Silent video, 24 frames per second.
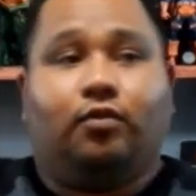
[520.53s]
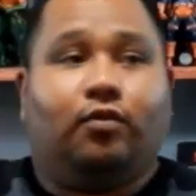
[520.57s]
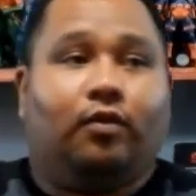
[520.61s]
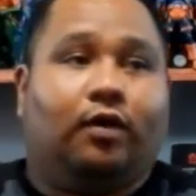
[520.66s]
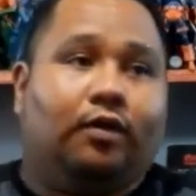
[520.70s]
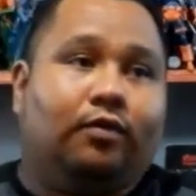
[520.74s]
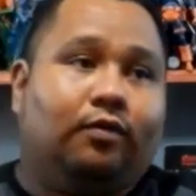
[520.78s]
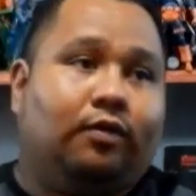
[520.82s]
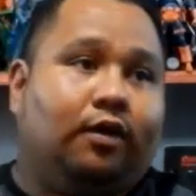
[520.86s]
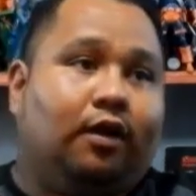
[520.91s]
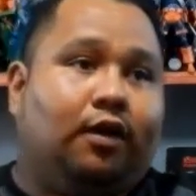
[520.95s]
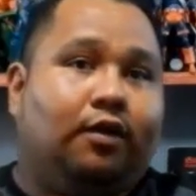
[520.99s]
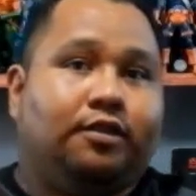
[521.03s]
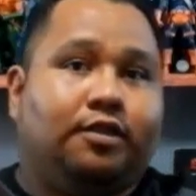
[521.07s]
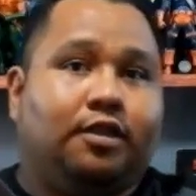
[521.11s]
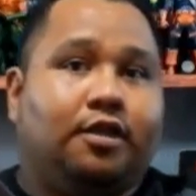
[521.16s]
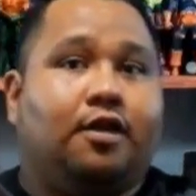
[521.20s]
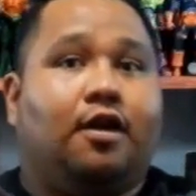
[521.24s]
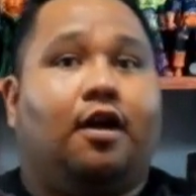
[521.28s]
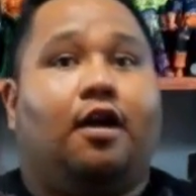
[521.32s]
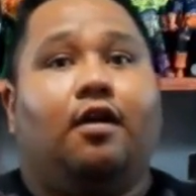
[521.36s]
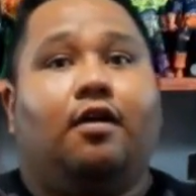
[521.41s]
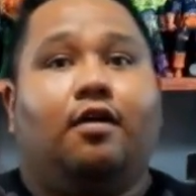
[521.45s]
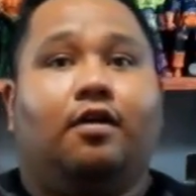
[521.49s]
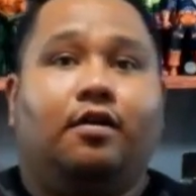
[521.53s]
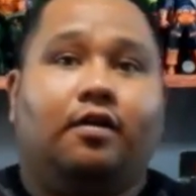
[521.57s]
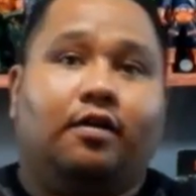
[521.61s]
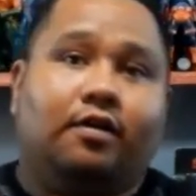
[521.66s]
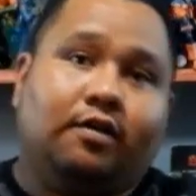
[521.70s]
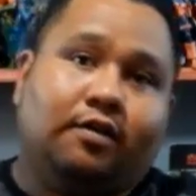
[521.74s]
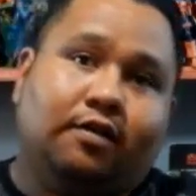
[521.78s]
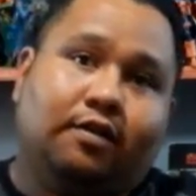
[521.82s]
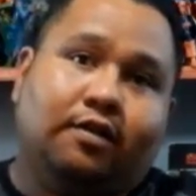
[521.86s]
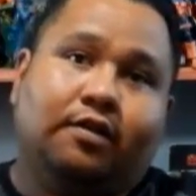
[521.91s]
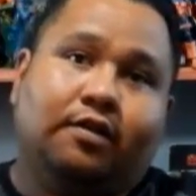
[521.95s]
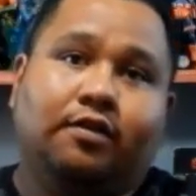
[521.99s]
one without Takara
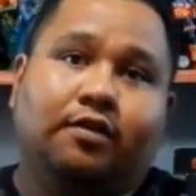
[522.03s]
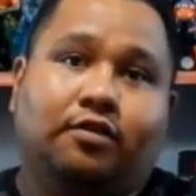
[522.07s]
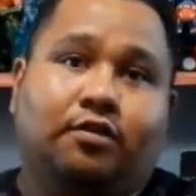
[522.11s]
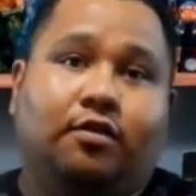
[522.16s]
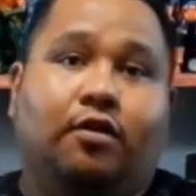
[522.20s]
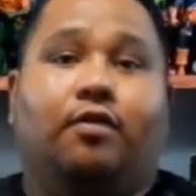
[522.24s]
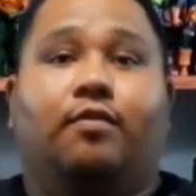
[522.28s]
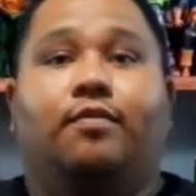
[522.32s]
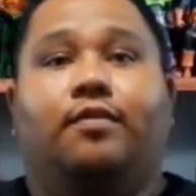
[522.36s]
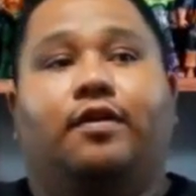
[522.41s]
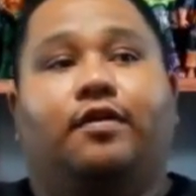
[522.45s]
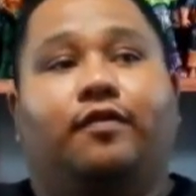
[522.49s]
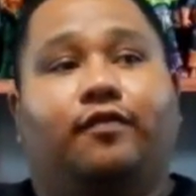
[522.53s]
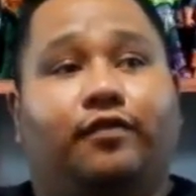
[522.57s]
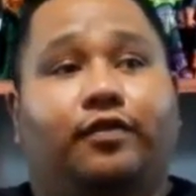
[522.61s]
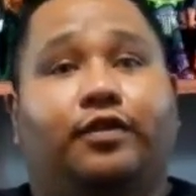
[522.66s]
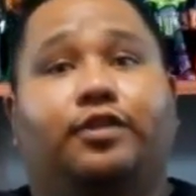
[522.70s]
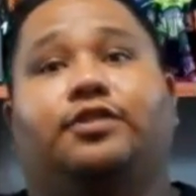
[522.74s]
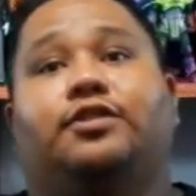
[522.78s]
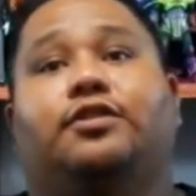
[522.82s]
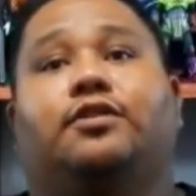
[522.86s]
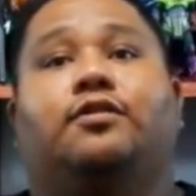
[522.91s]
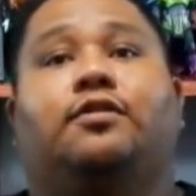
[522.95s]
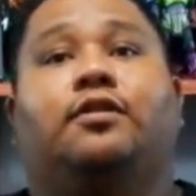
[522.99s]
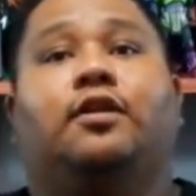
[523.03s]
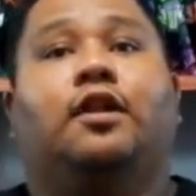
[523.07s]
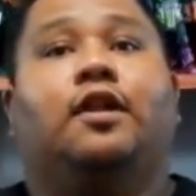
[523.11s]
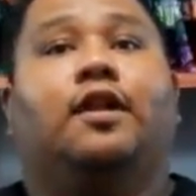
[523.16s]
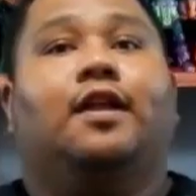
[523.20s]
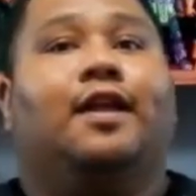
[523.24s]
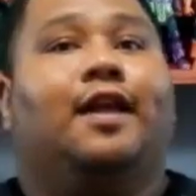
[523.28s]
Tomy official,